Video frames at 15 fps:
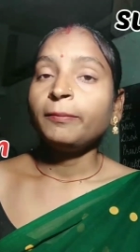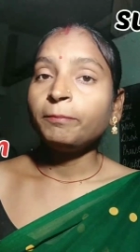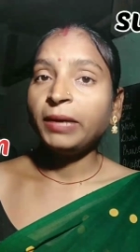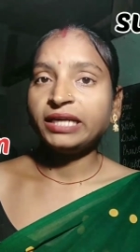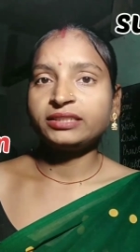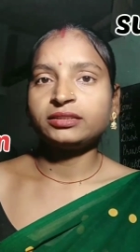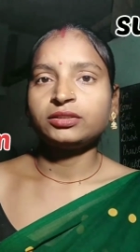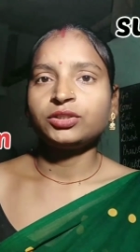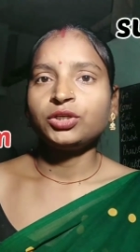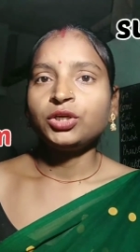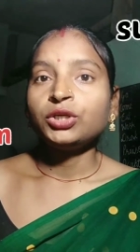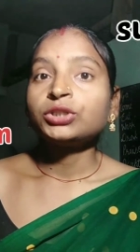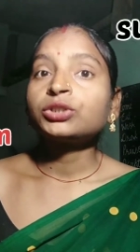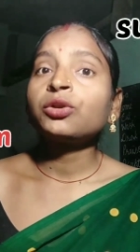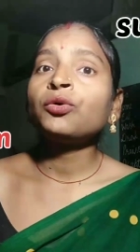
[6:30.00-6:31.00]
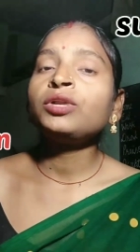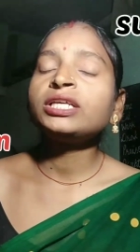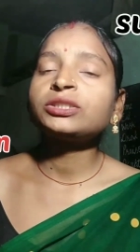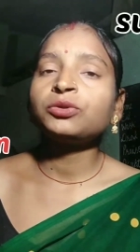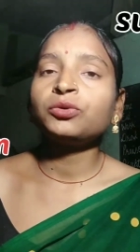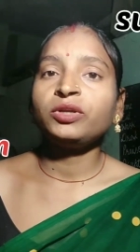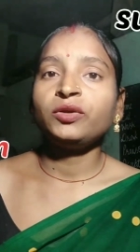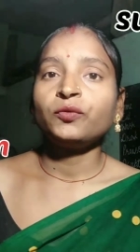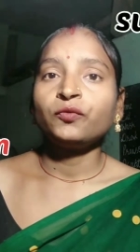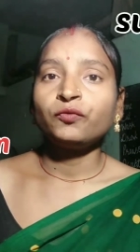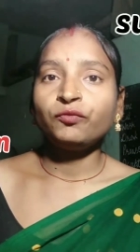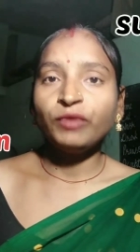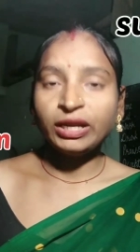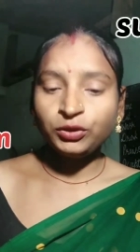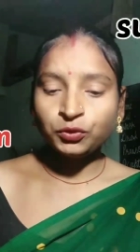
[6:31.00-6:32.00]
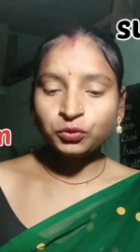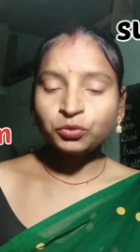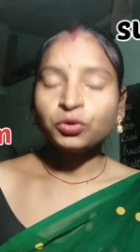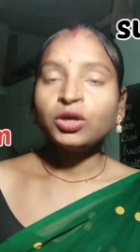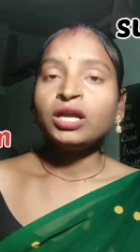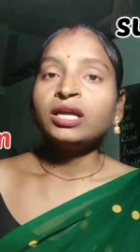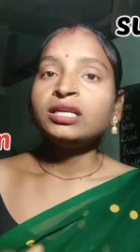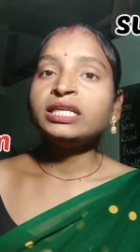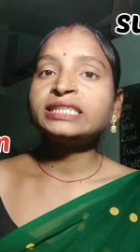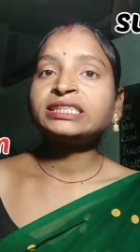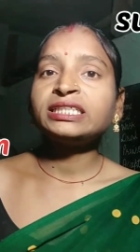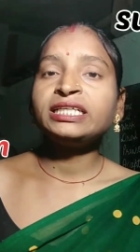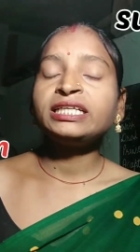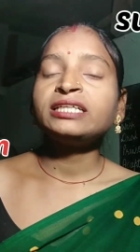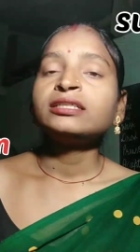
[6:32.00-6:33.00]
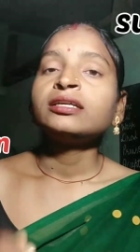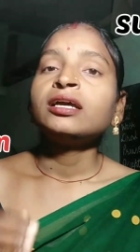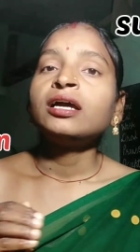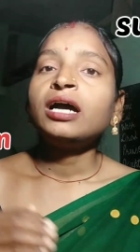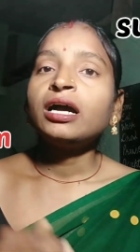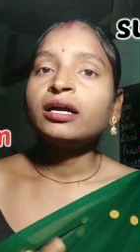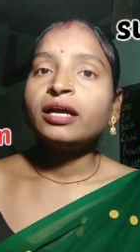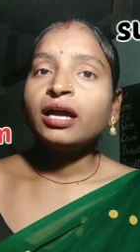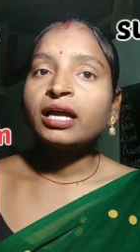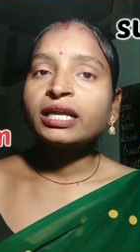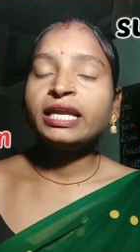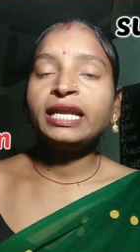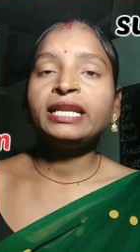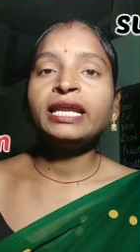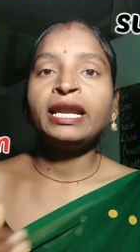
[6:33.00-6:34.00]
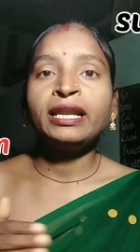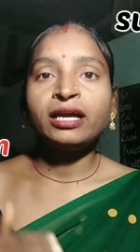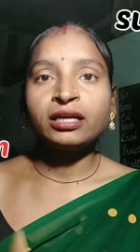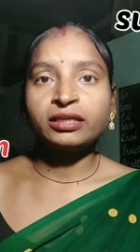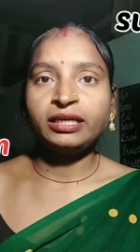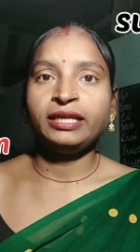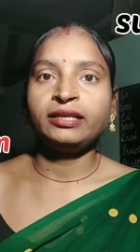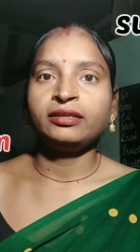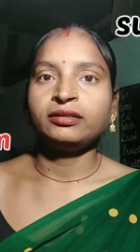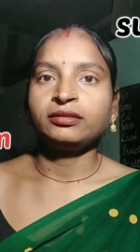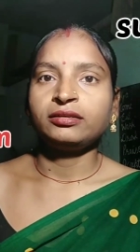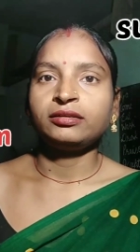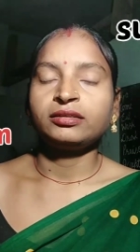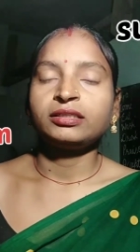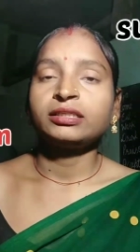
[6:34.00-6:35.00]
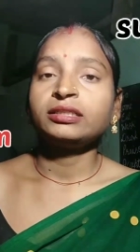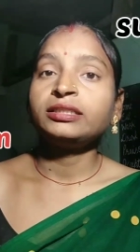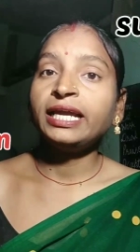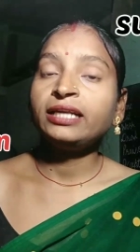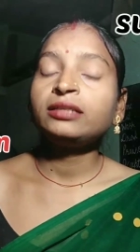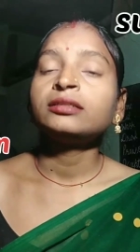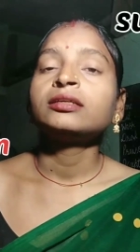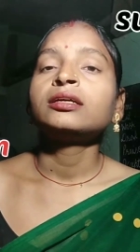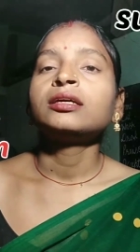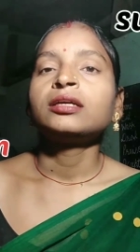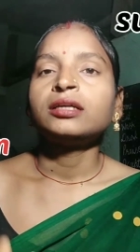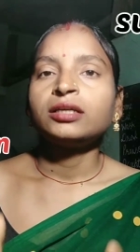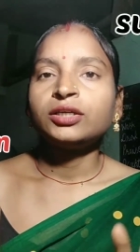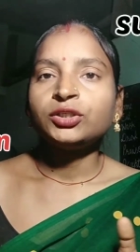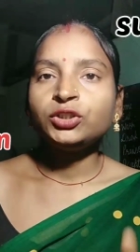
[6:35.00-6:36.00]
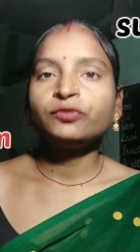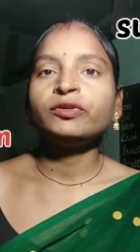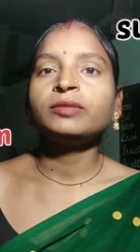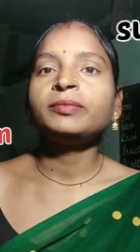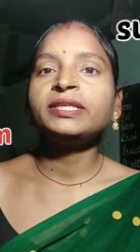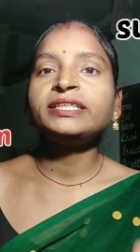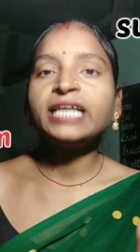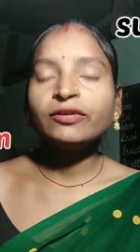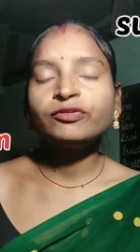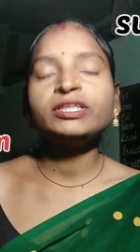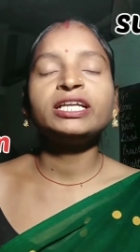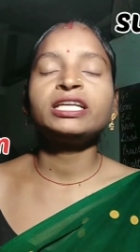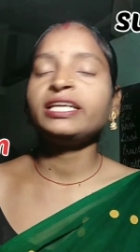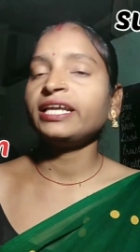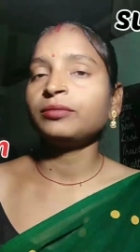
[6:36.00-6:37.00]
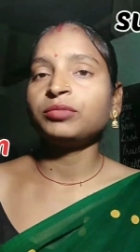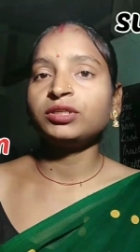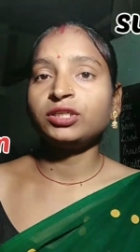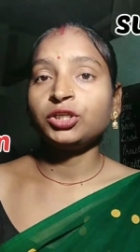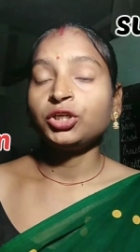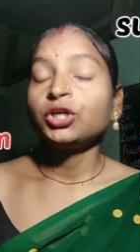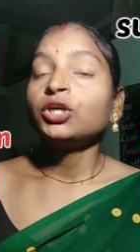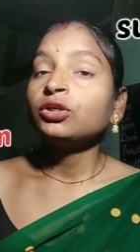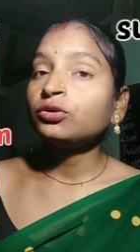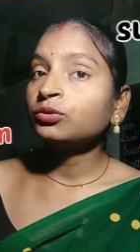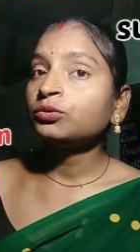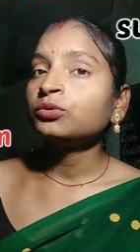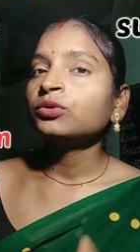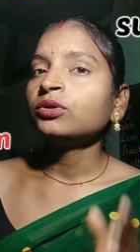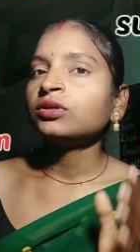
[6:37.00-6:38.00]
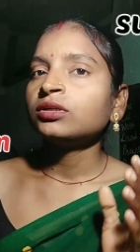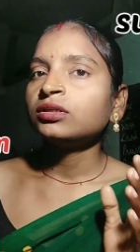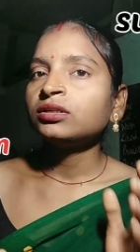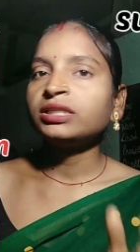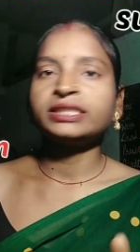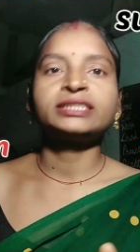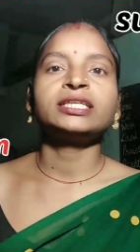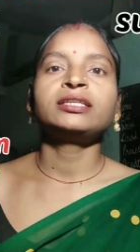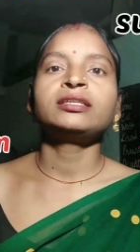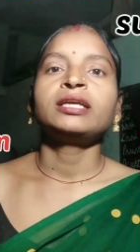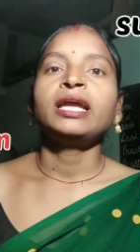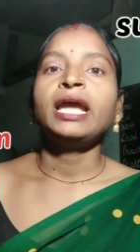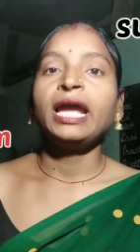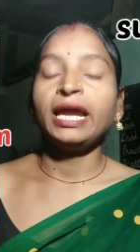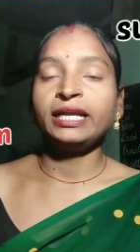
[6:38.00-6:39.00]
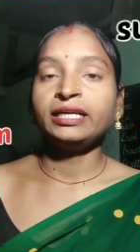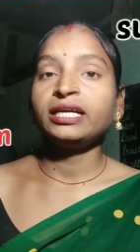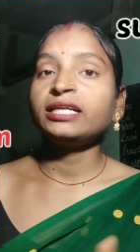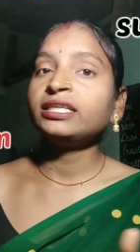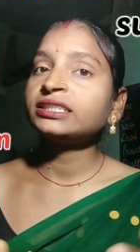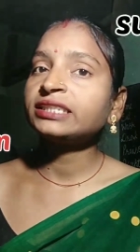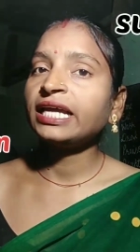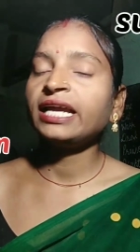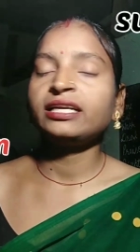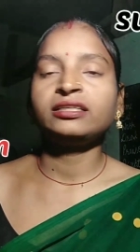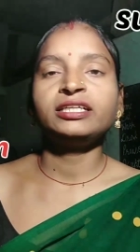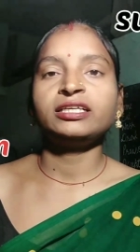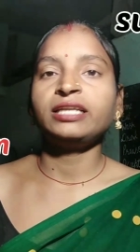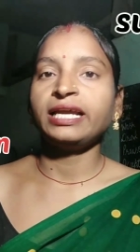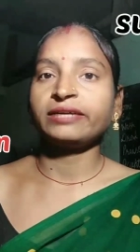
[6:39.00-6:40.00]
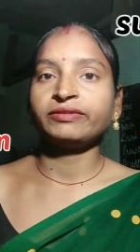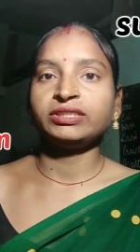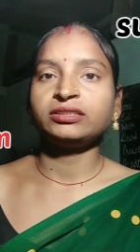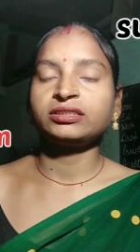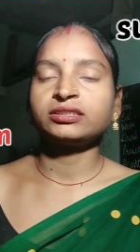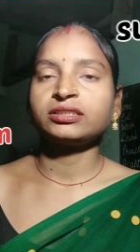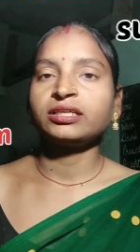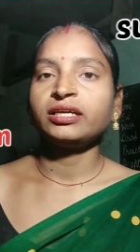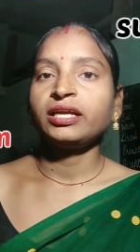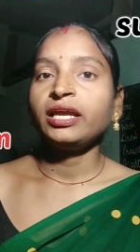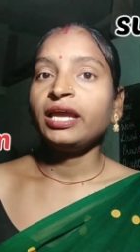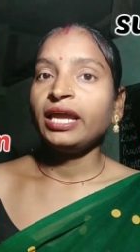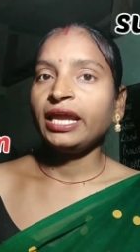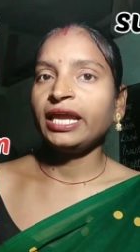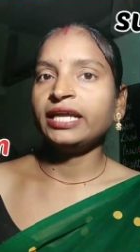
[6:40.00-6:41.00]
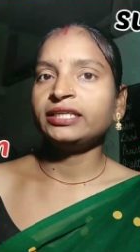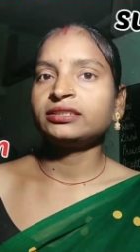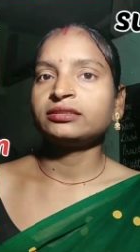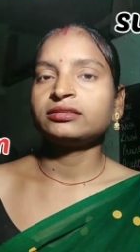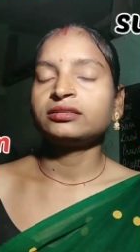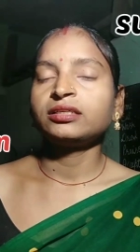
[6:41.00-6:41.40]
but slowly when you listen it again and again, then you will be definitely able to listen and understand their languages. And